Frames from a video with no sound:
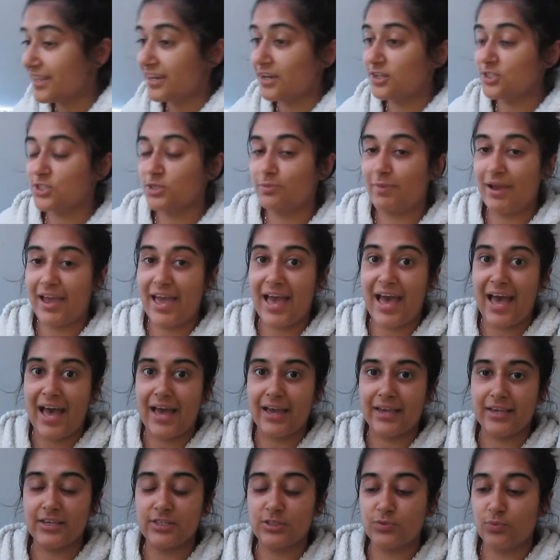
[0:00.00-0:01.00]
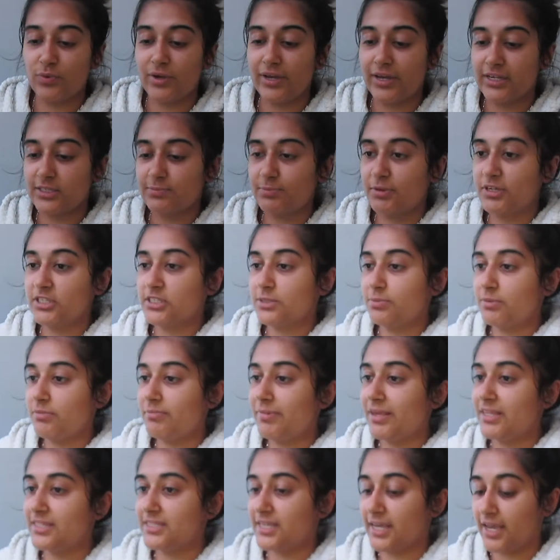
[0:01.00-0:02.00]
then I'll do my hair because we are supposed to be
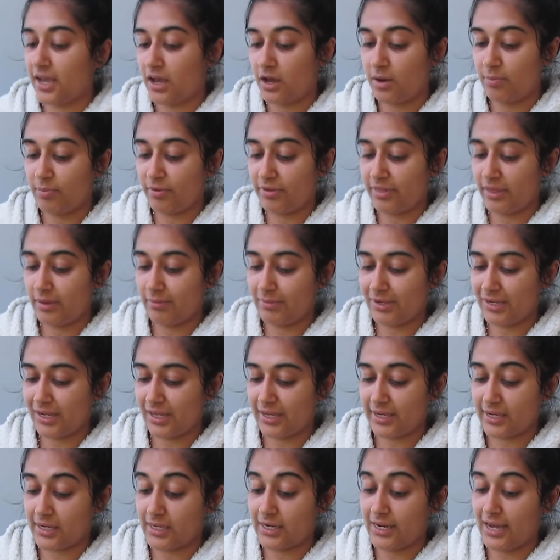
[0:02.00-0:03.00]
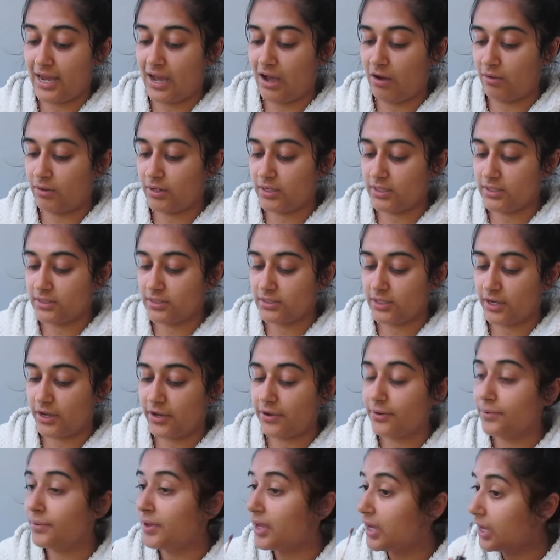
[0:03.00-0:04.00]
meeting up with him in like an hour,
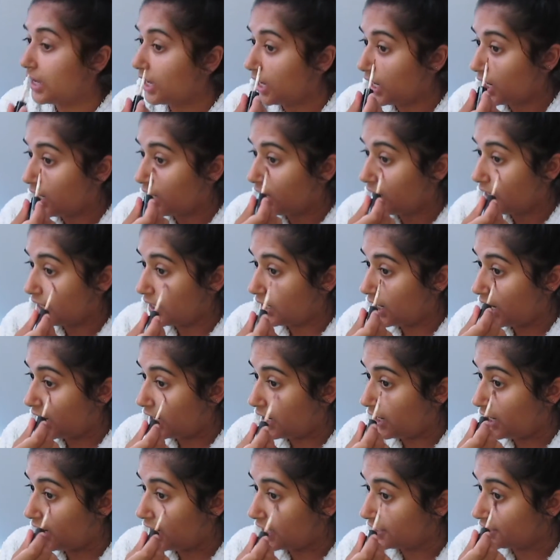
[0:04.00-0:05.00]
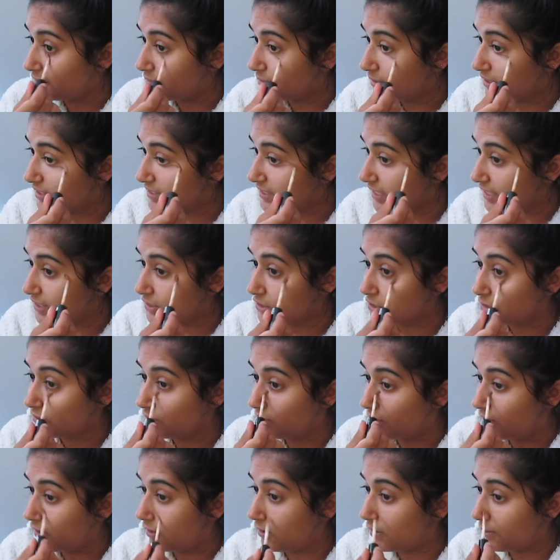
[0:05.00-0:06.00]
so I don't want to take
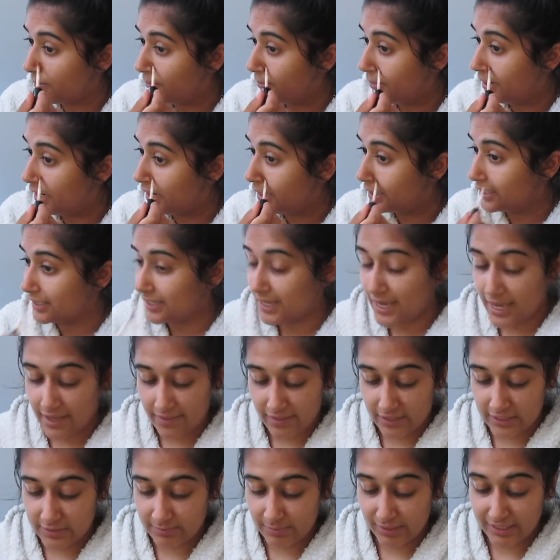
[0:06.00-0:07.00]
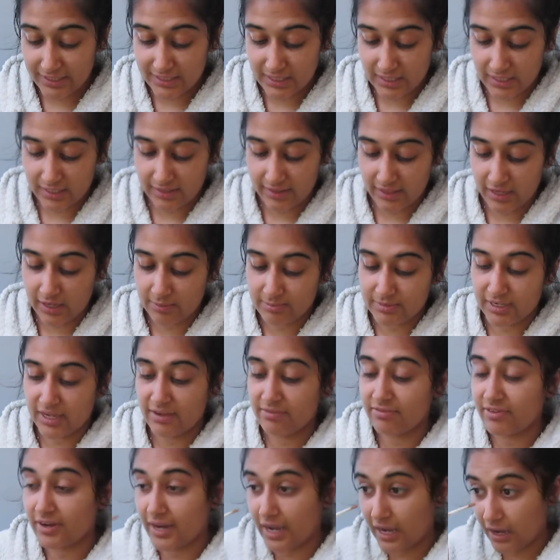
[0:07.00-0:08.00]
too long. But yeah, that's basically the
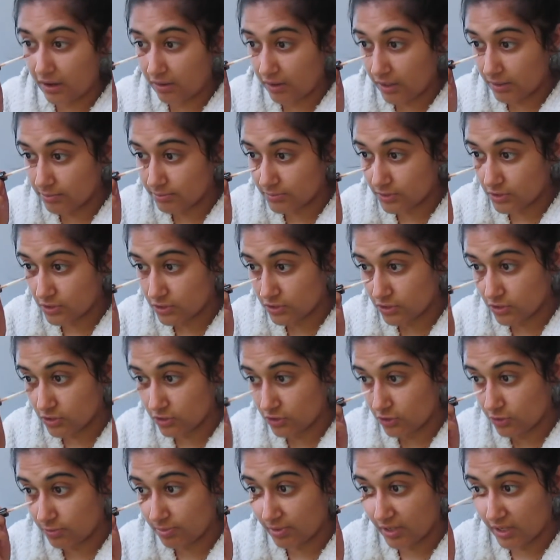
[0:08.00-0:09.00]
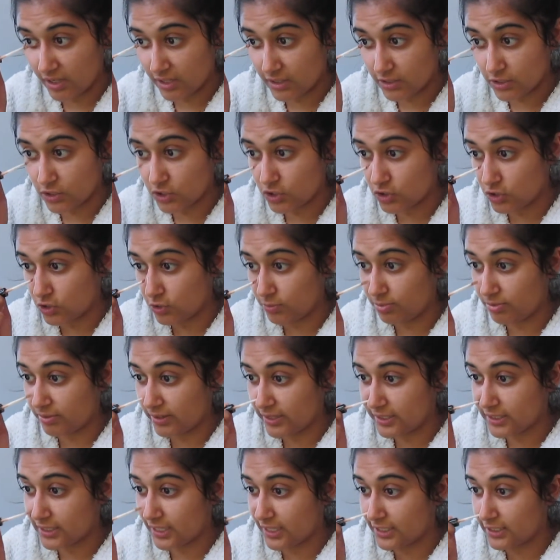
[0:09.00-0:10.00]
update for now. I'm super, super
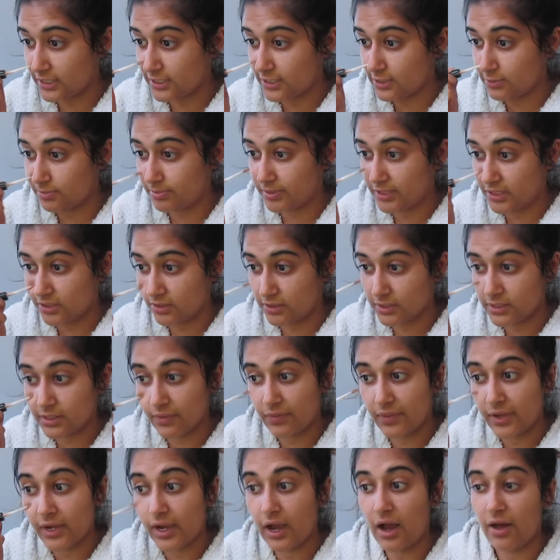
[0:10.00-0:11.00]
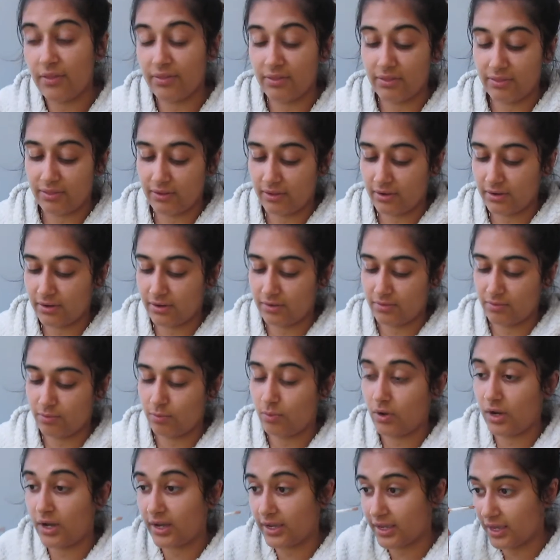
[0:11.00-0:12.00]
excited to be doing something other than
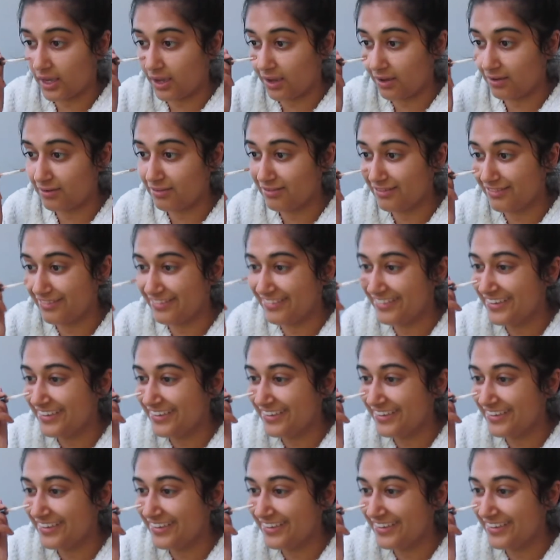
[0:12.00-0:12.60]
working.